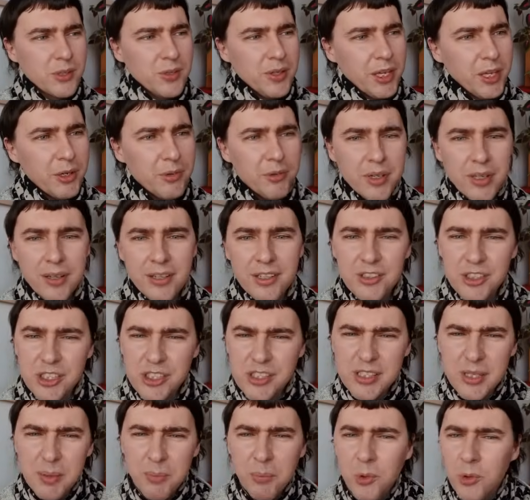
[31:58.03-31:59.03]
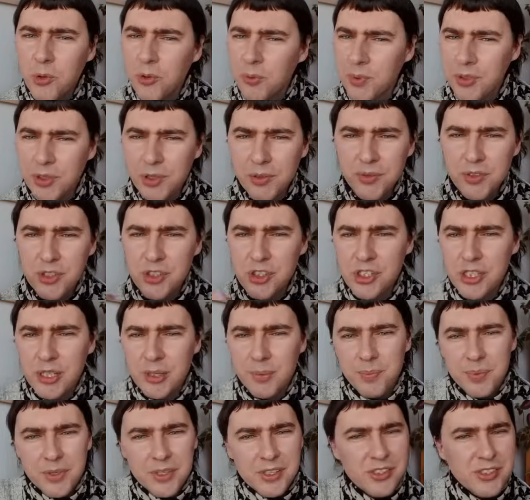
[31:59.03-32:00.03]
Like really, just the movement of the
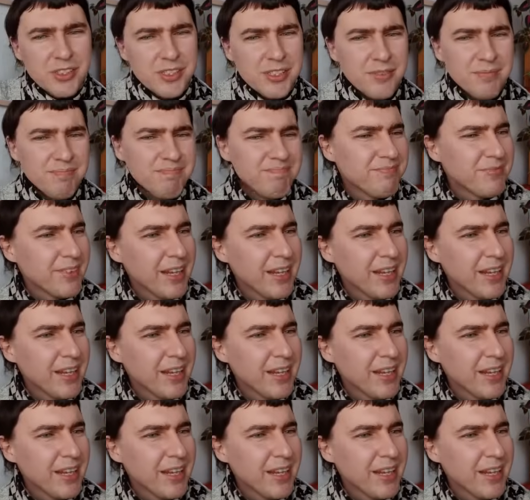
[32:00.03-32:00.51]
ship, it's just,